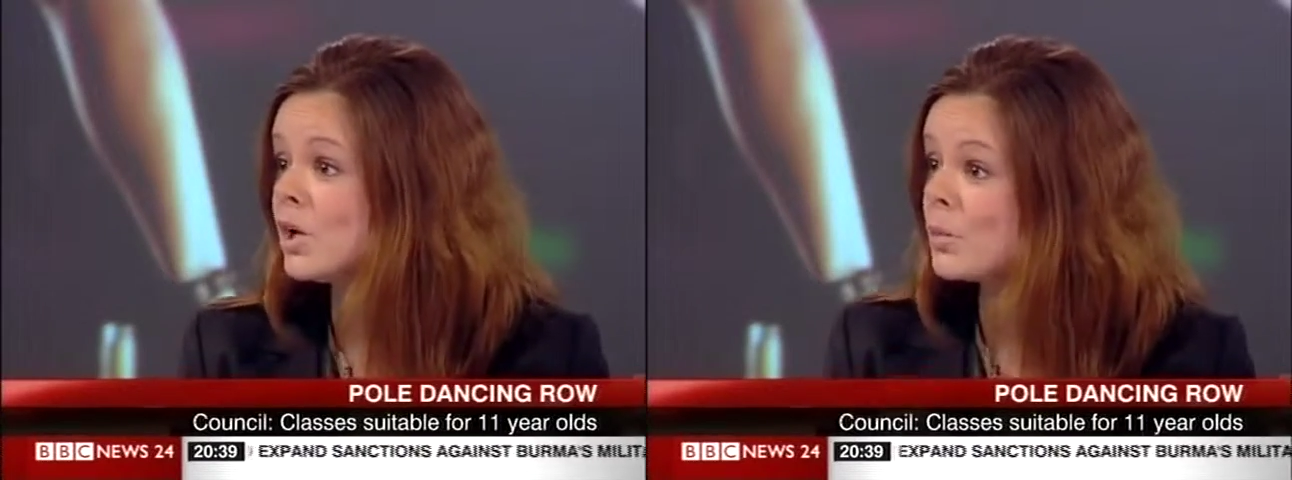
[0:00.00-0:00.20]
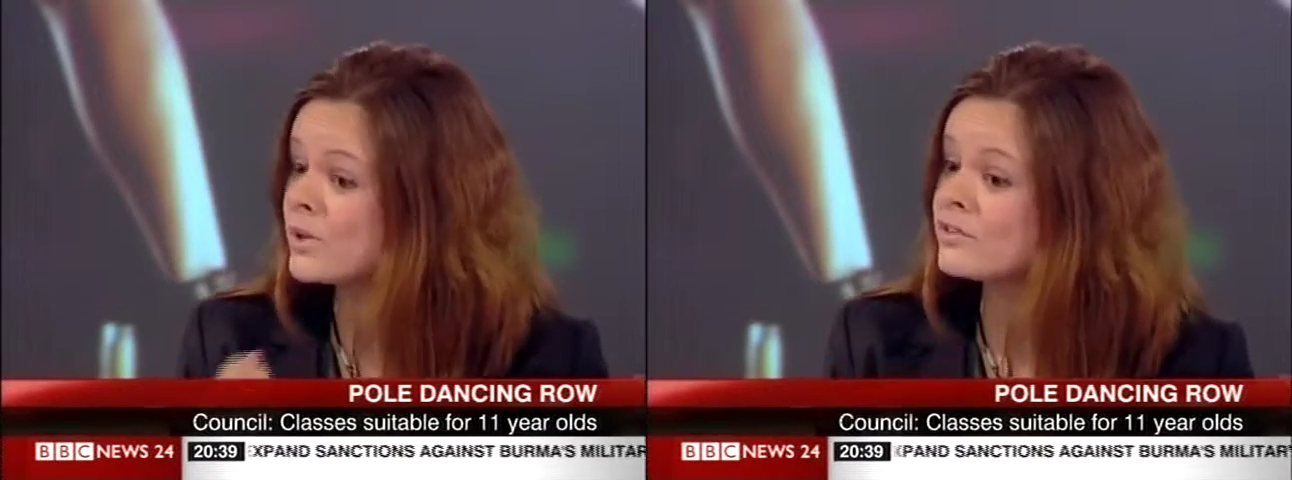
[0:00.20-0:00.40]

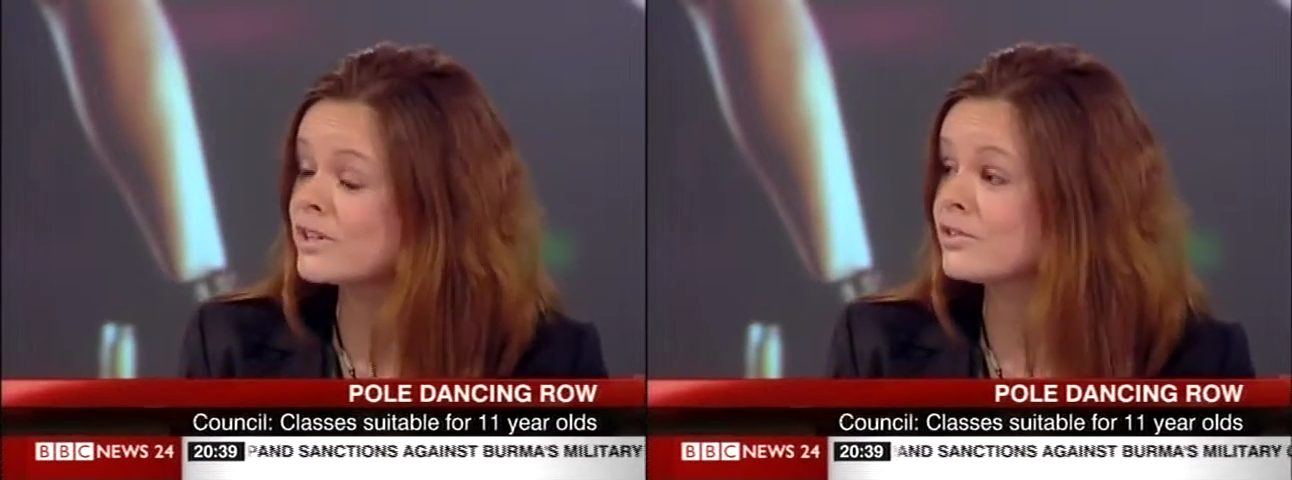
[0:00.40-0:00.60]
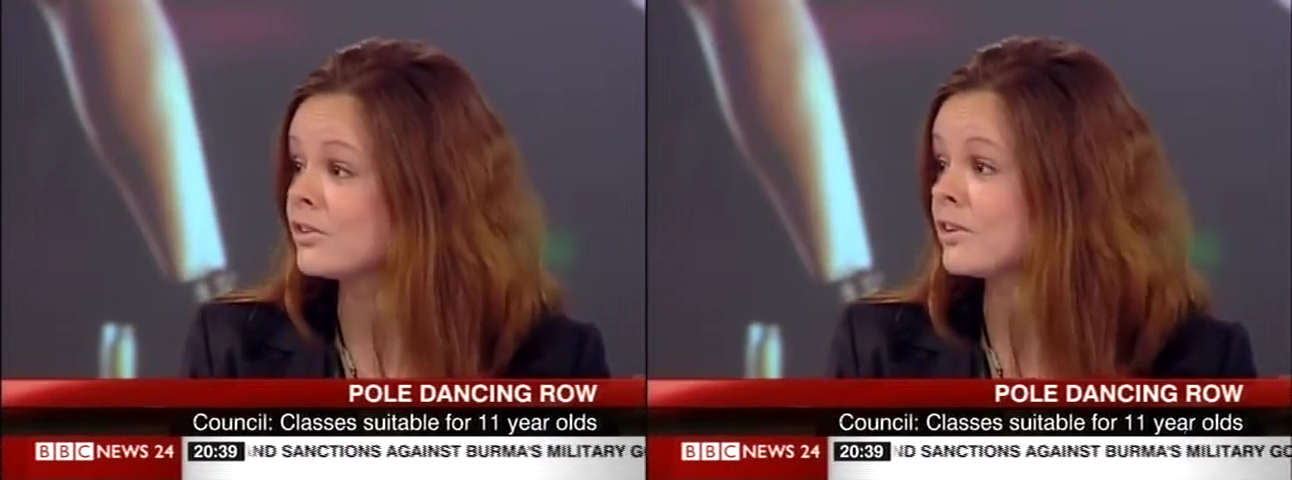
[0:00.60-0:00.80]
We
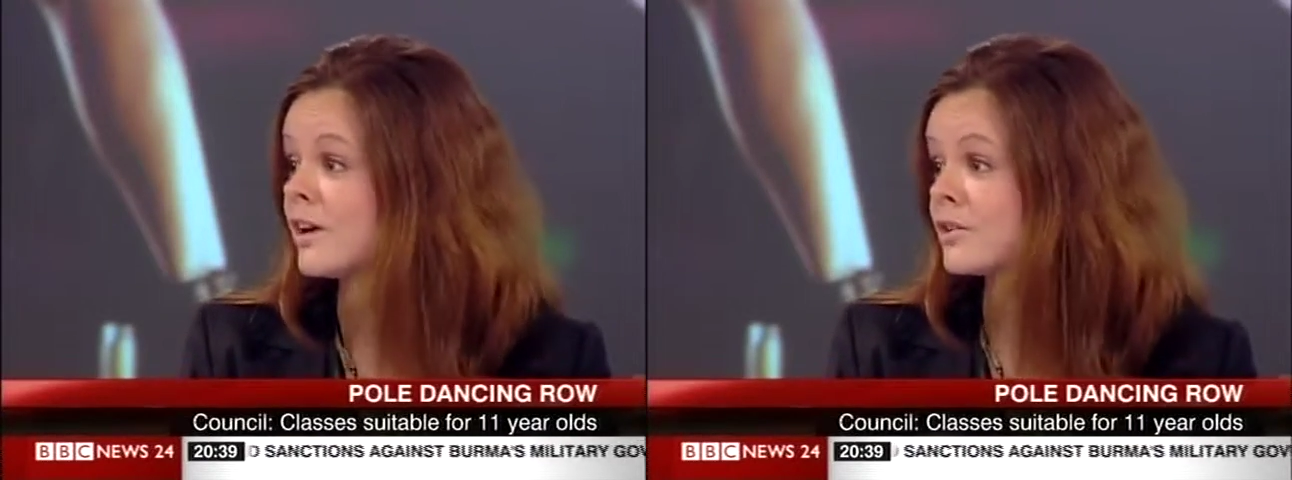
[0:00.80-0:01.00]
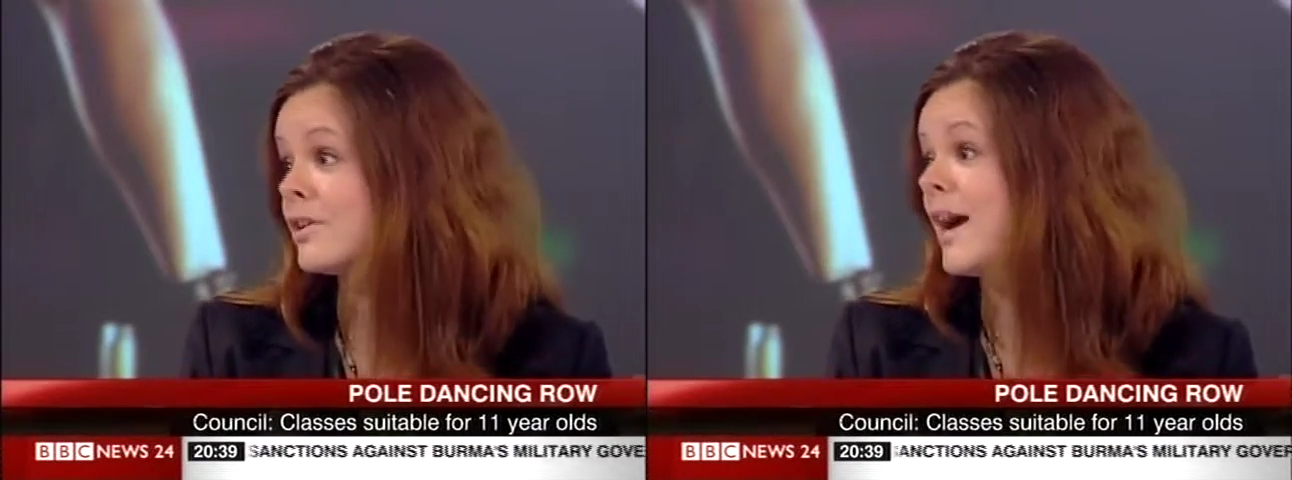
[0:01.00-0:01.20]
teach it
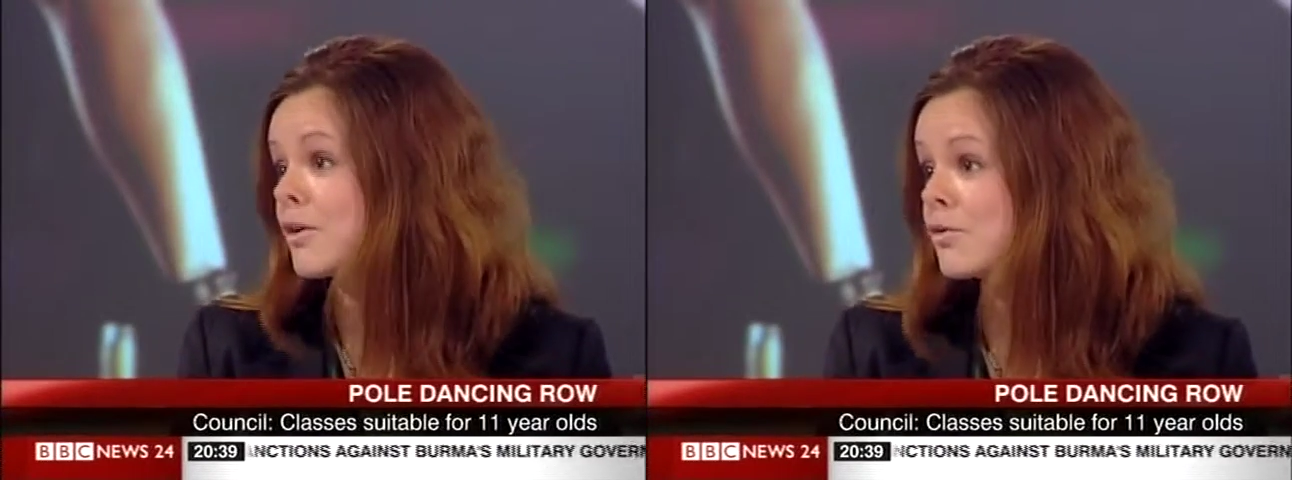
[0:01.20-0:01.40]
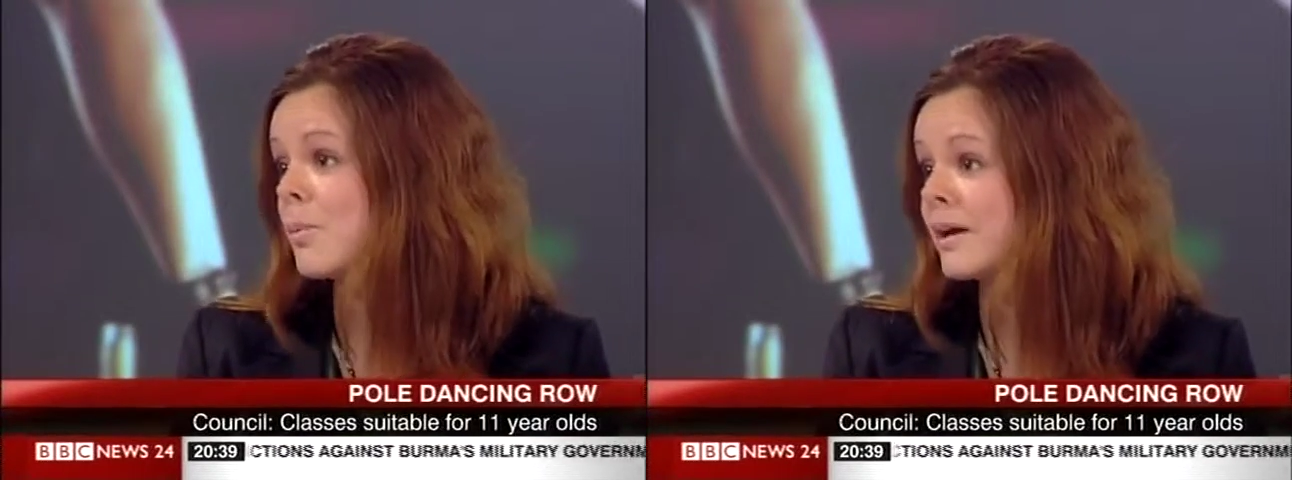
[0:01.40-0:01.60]
as an
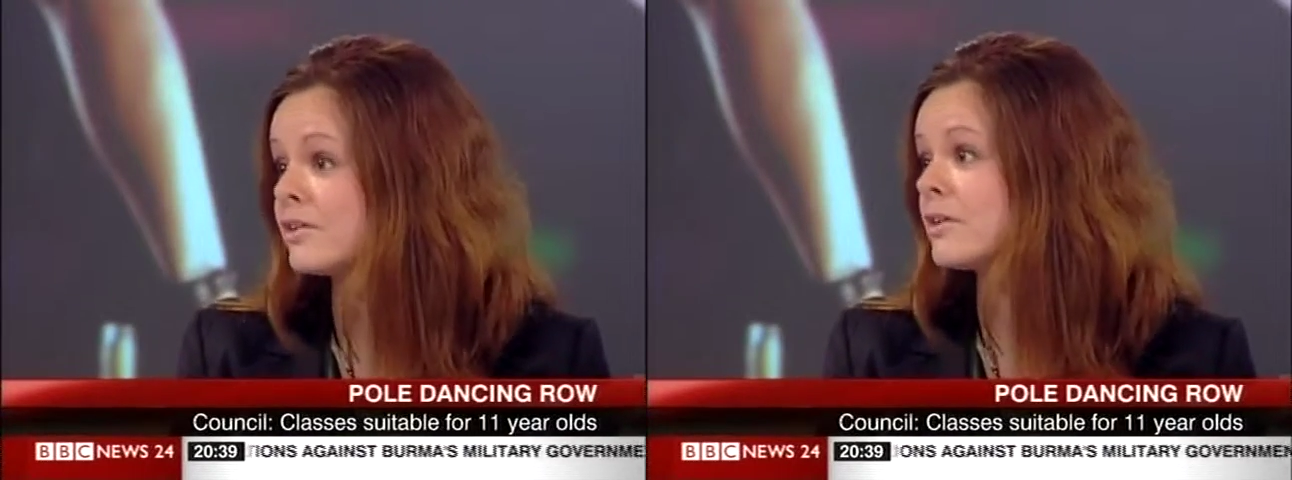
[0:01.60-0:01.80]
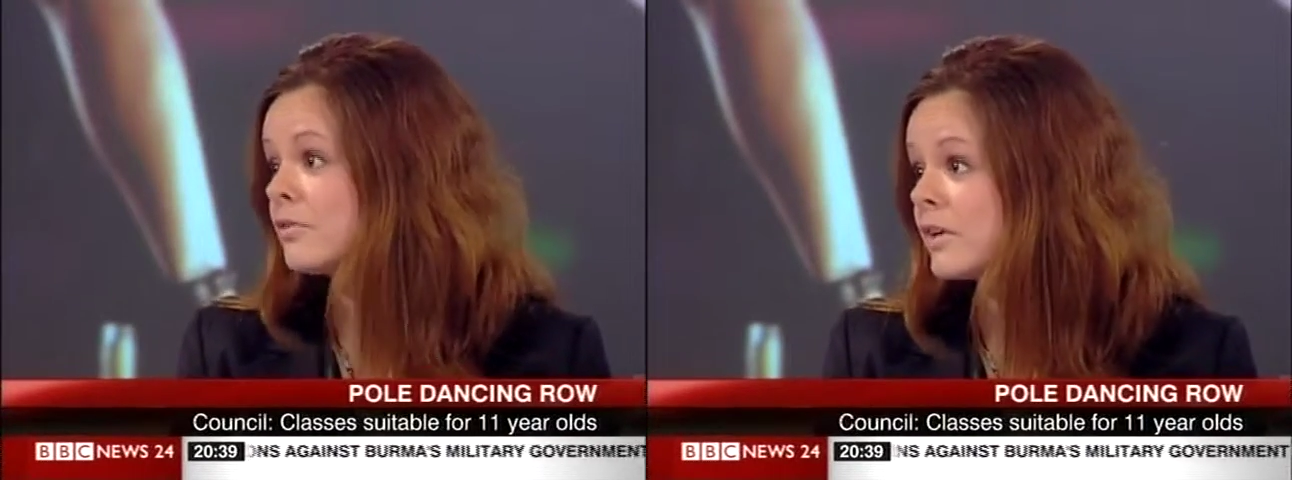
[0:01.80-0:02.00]

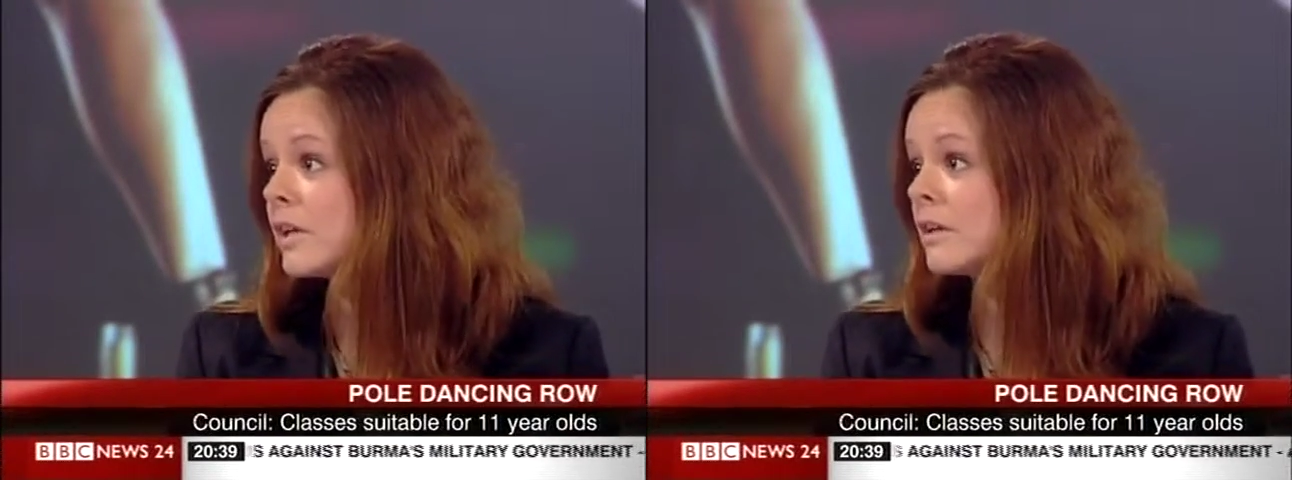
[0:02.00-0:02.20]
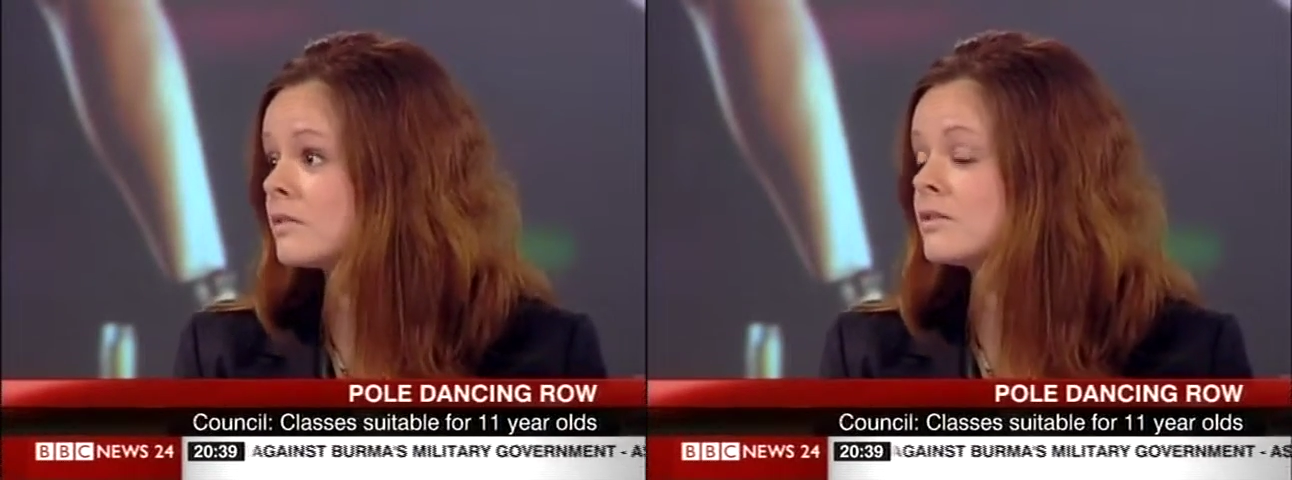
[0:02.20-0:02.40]
acrobatic
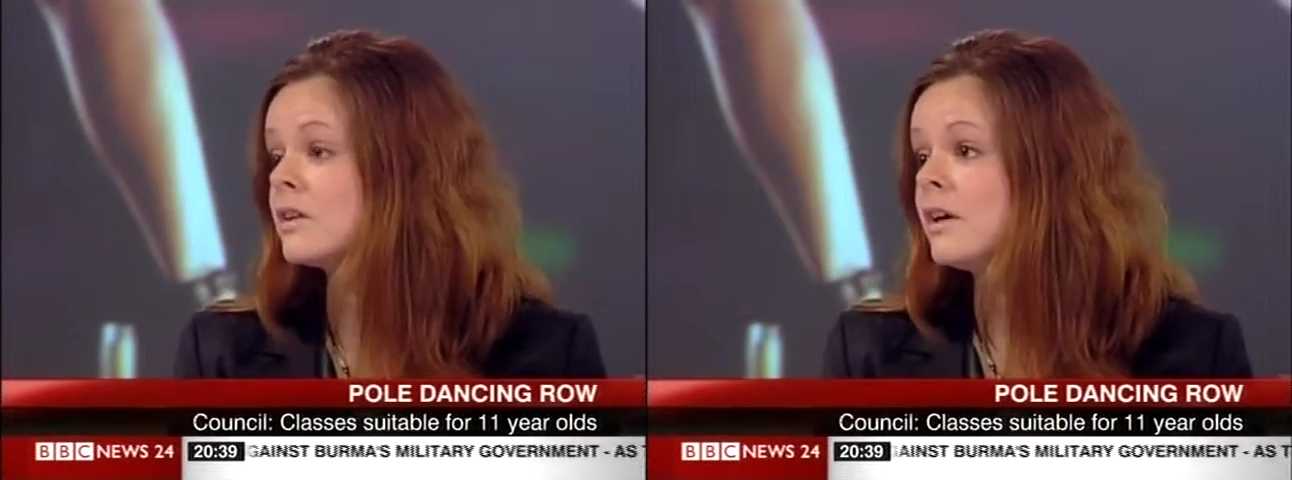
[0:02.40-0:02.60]
fitness,